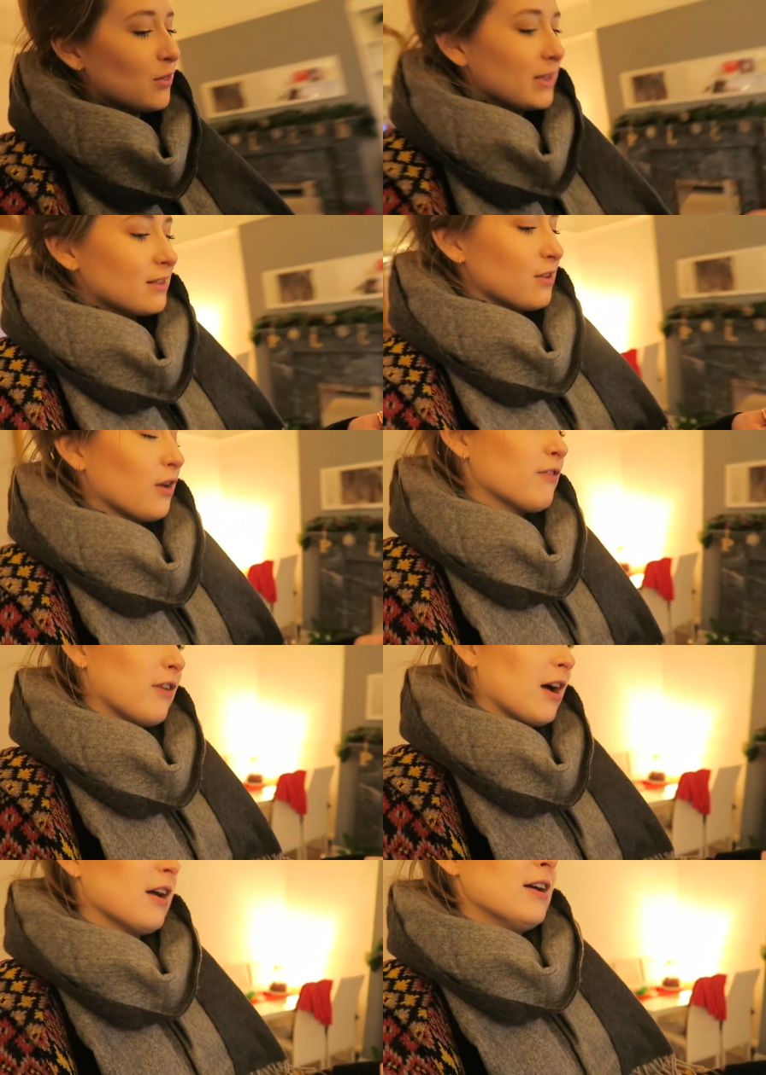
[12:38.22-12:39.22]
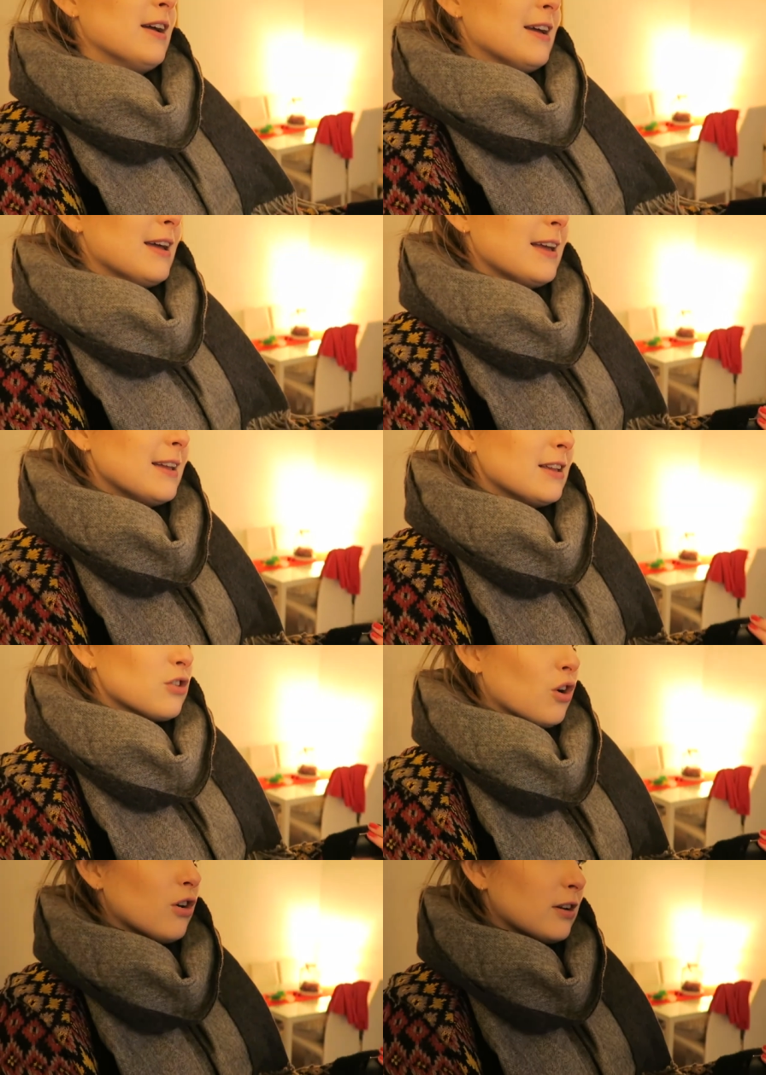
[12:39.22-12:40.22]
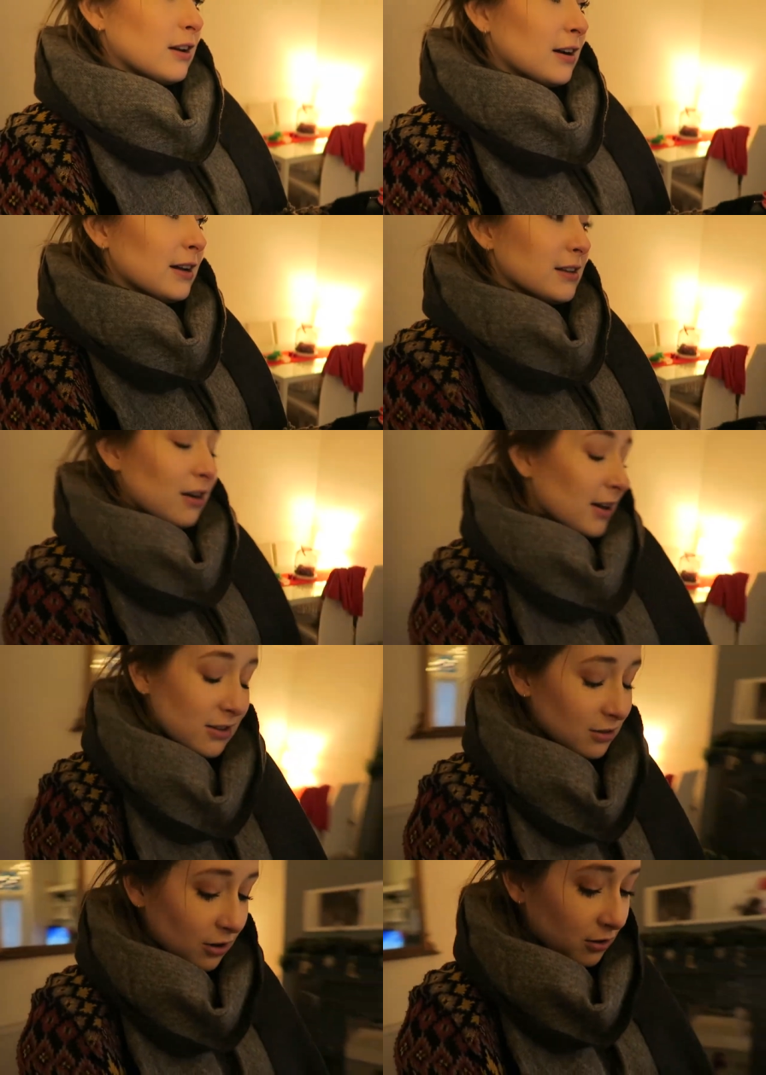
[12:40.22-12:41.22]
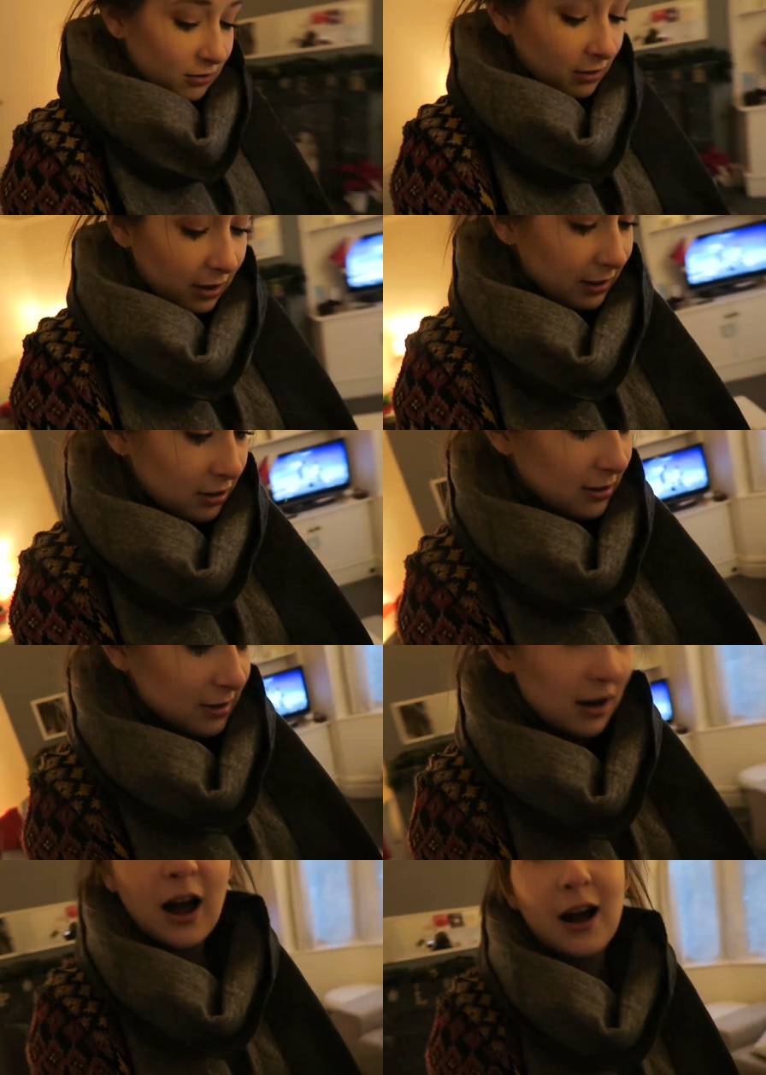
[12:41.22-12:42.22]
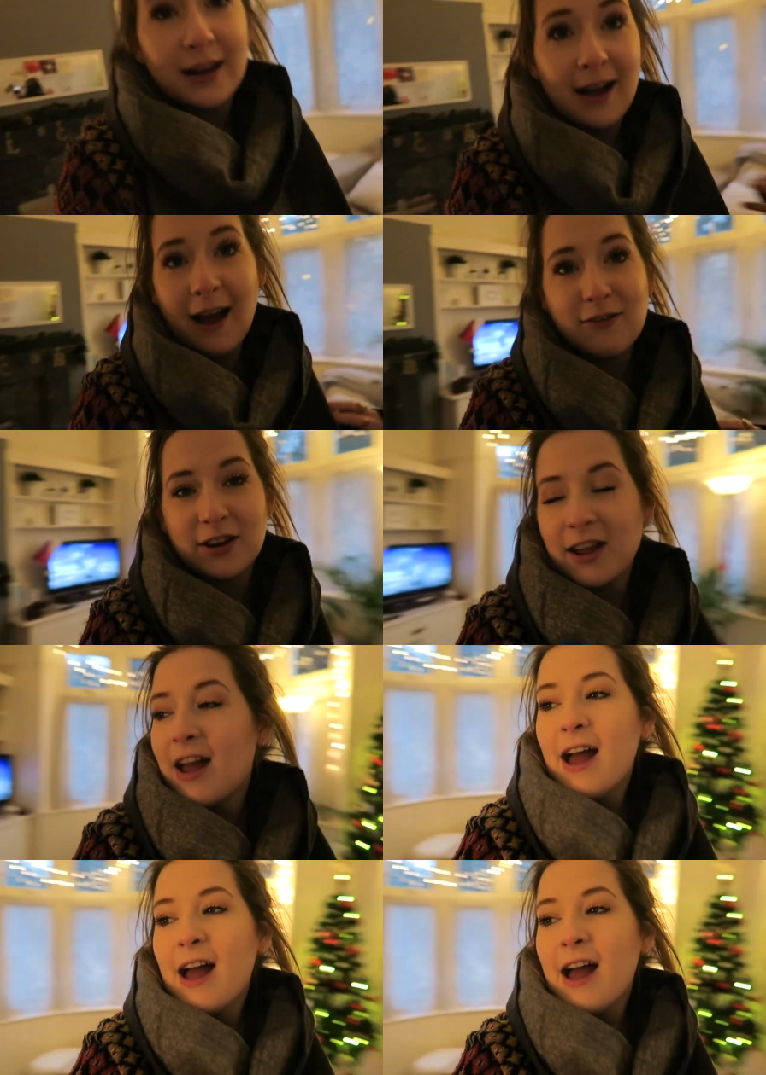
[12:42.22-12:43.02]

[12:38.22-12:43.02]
on this sofa eating chocolate. I, I just don't, it's just a lie, I haven't.